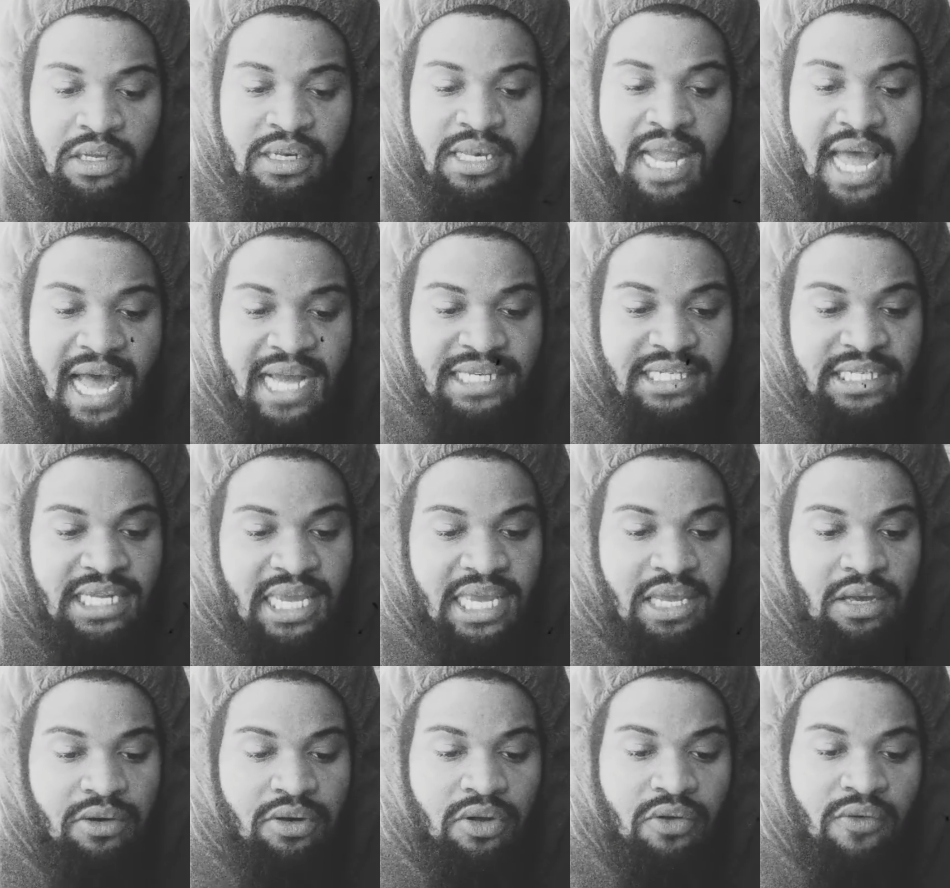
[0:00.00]

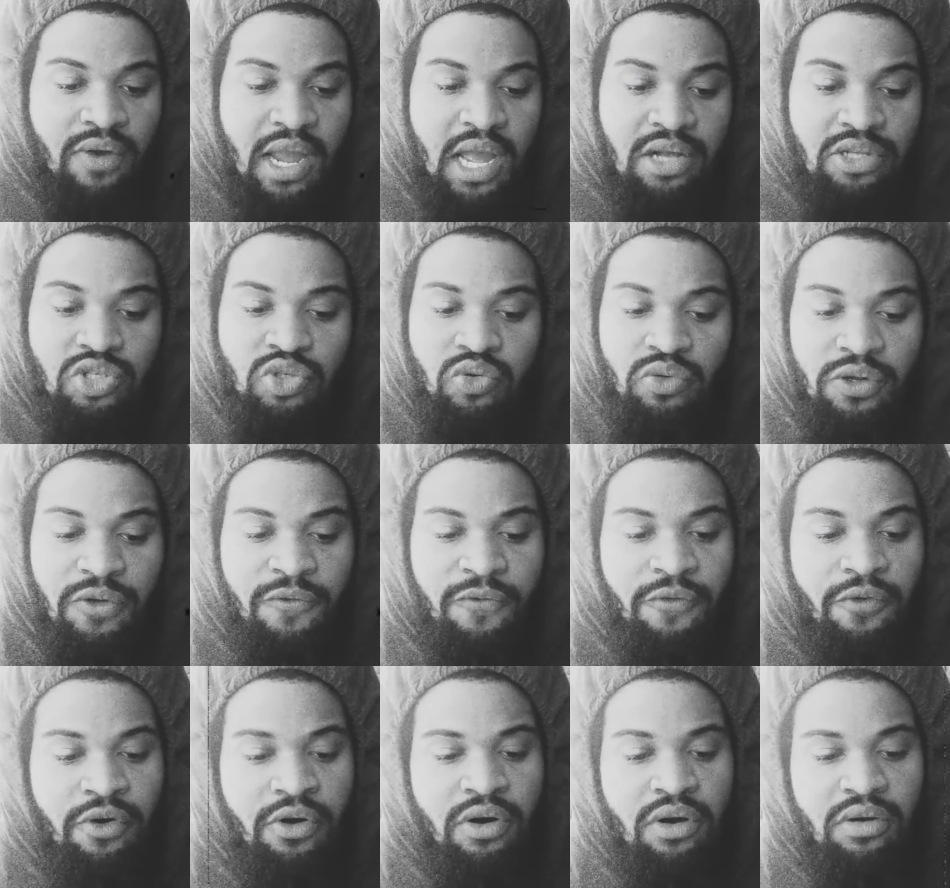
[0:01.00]
Najee on the ground,
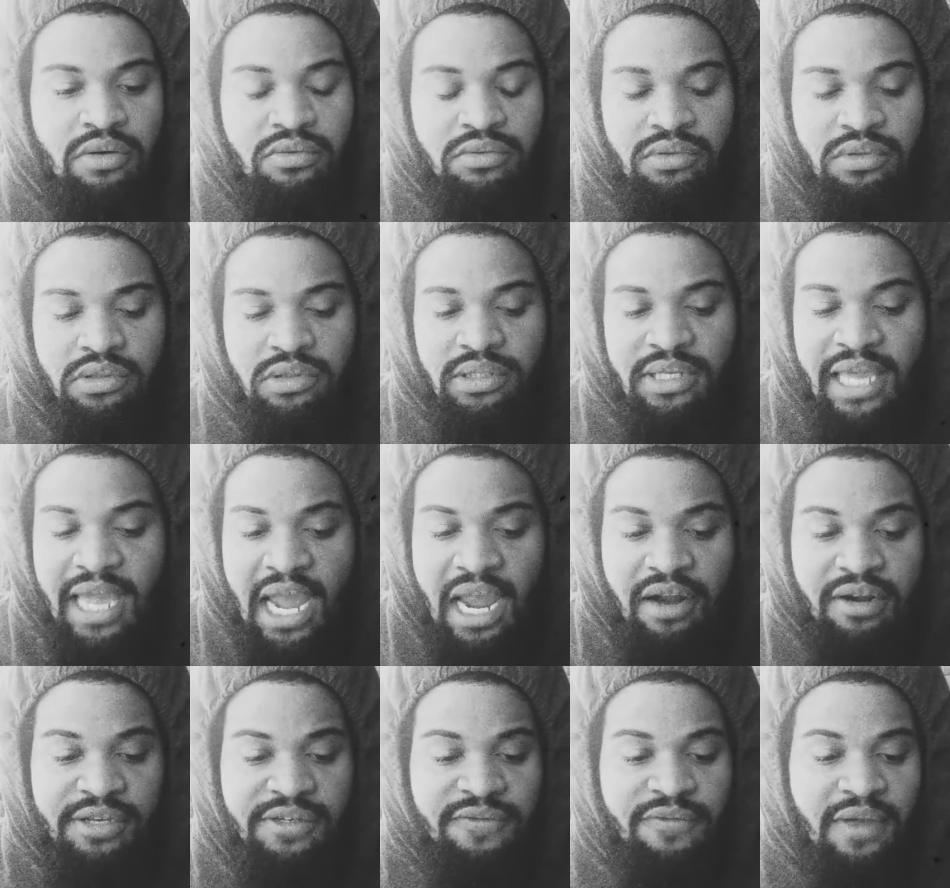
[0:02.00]
24
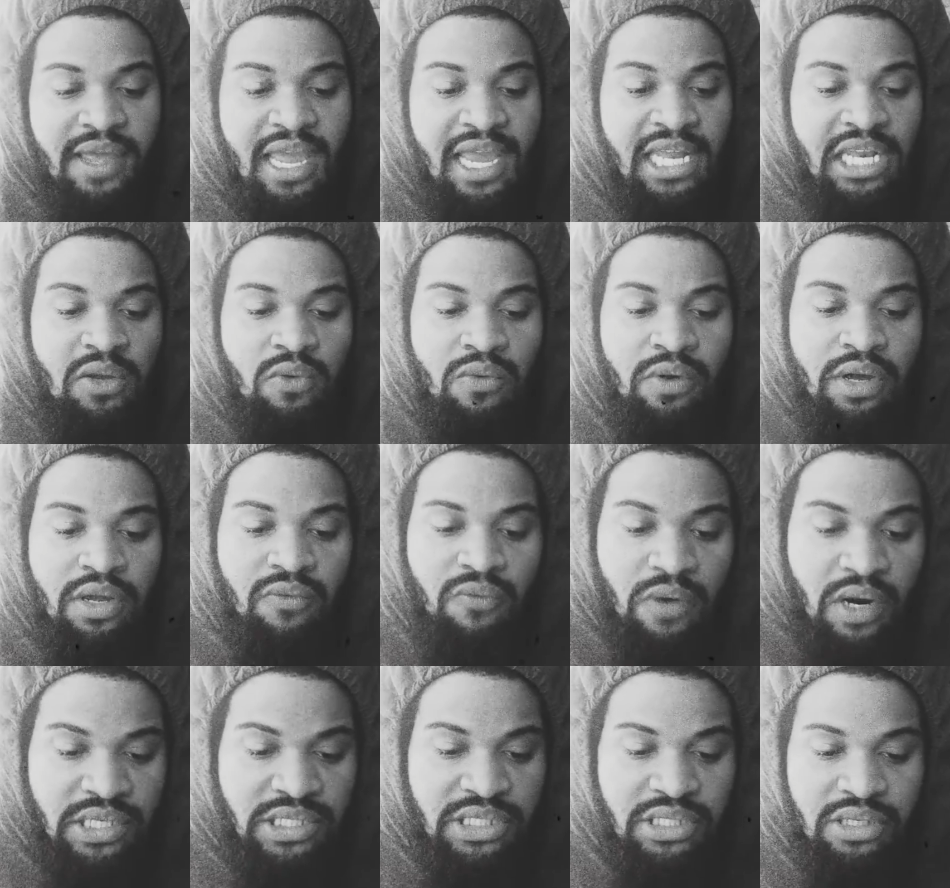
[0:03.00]
carries for 81
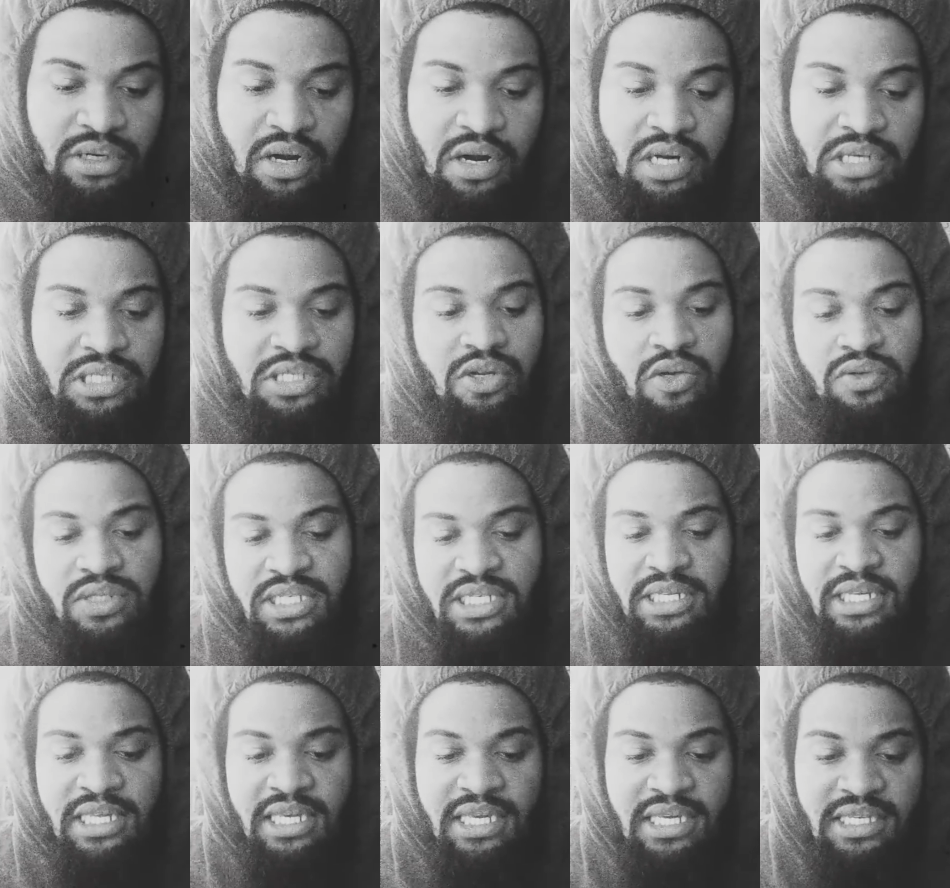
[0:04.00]
rushing yards, no
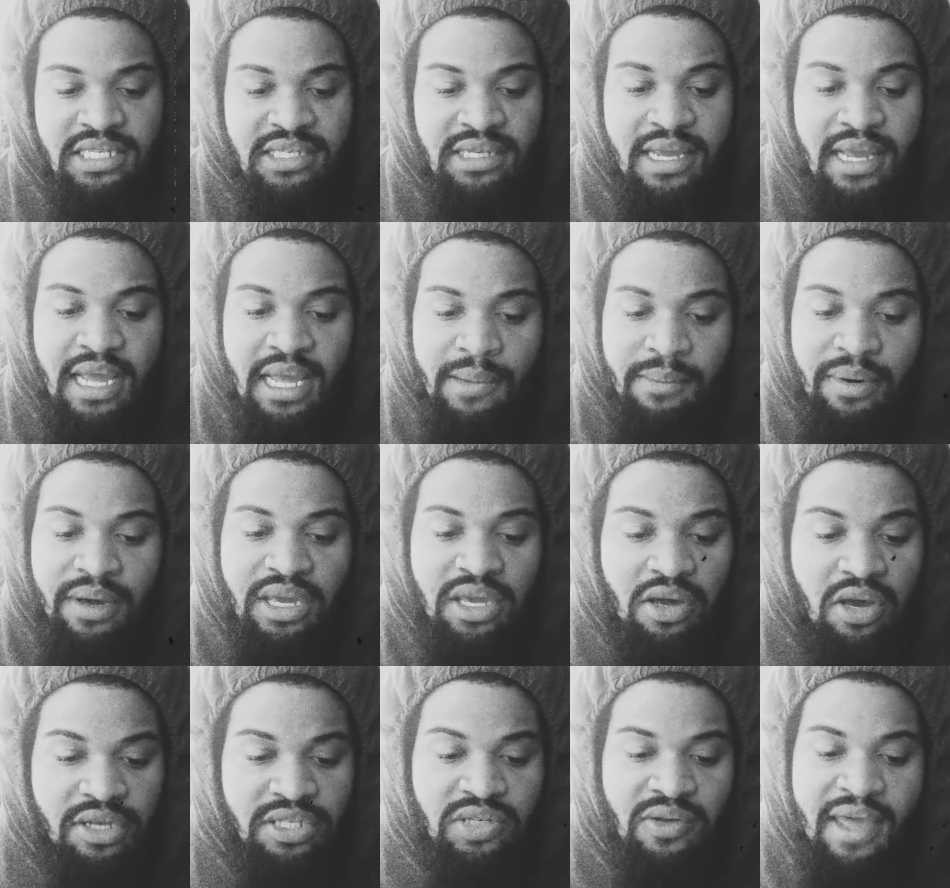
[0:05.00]
TDs. But he
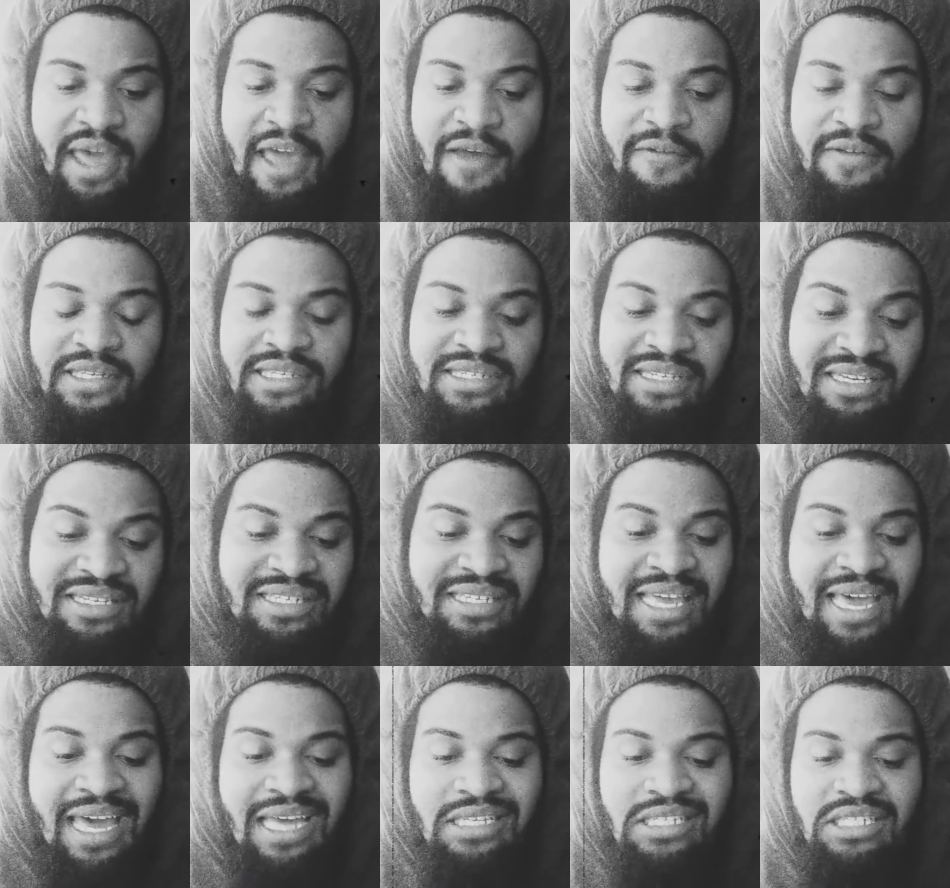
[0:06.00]
also had six
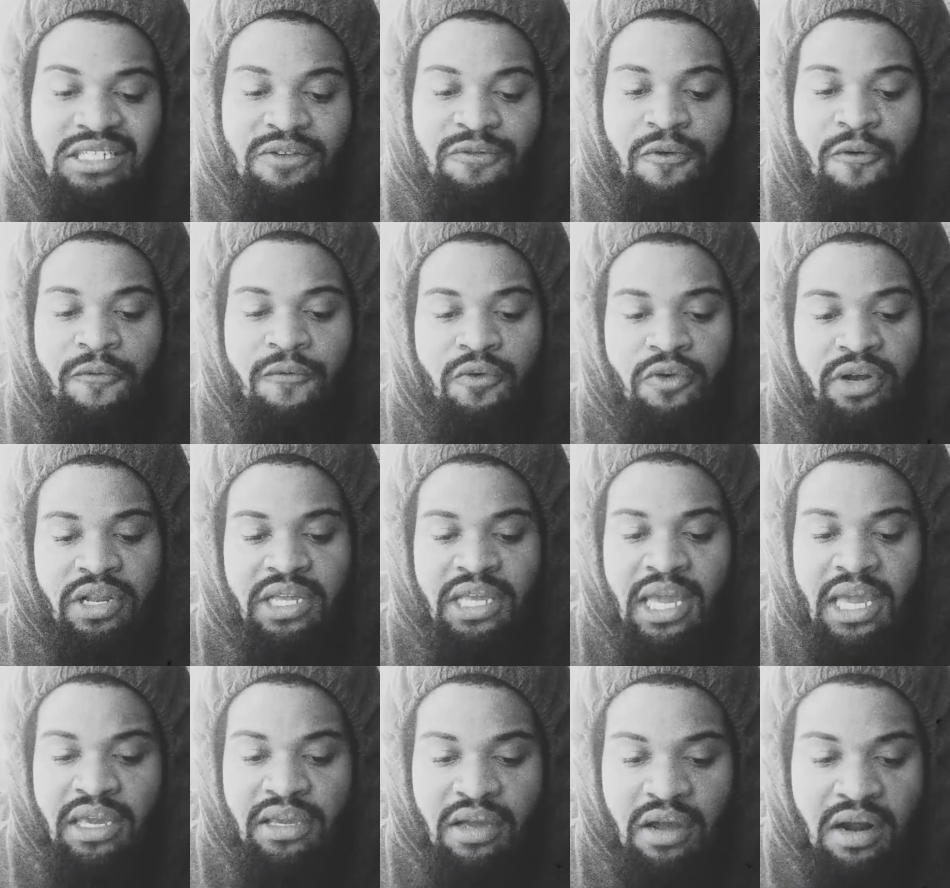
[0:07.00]
catches for
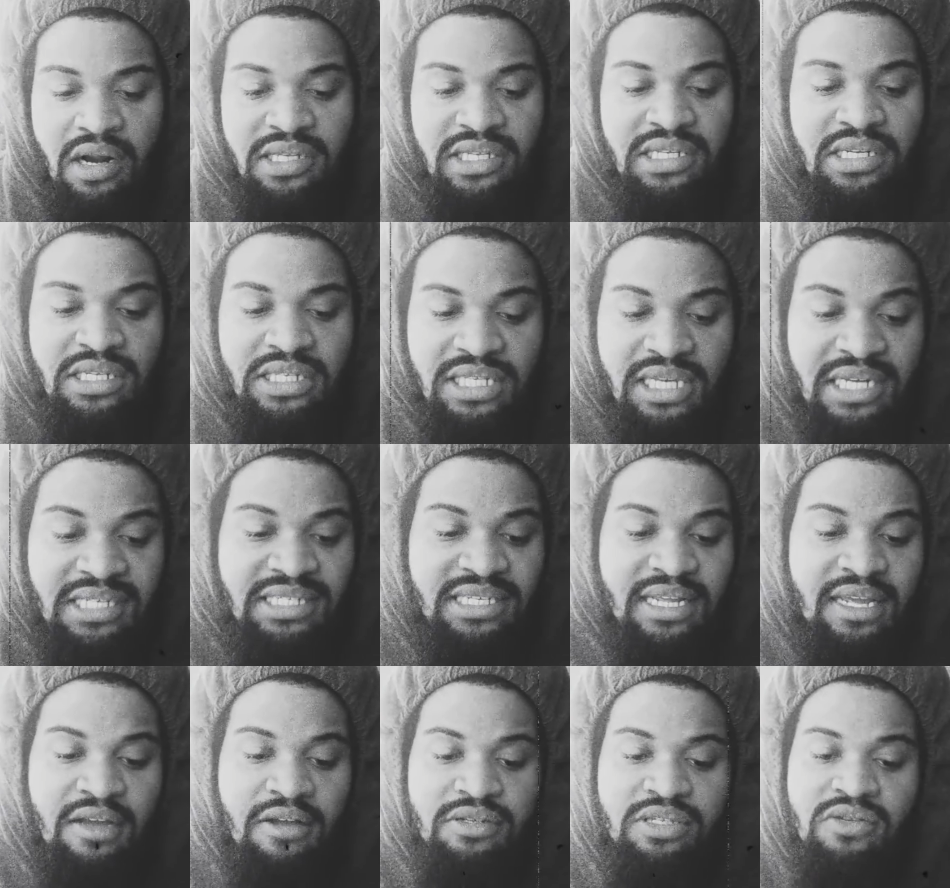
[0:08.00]
48 yards and a
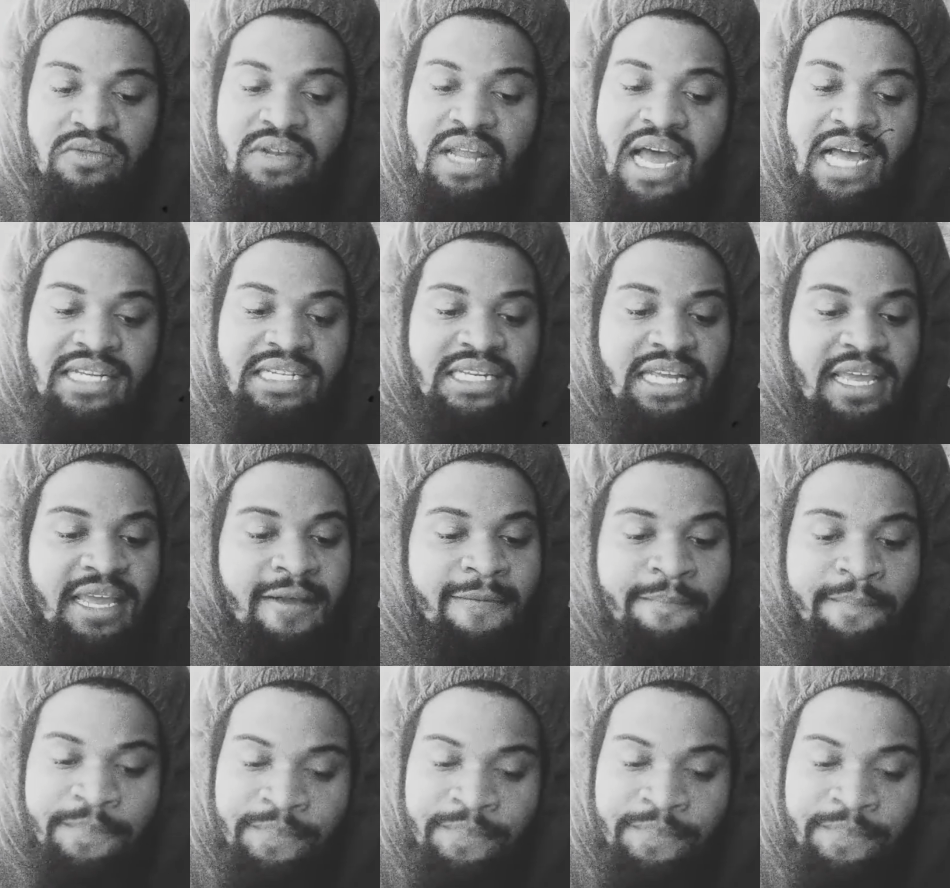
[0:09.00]
touchdown. So Najee,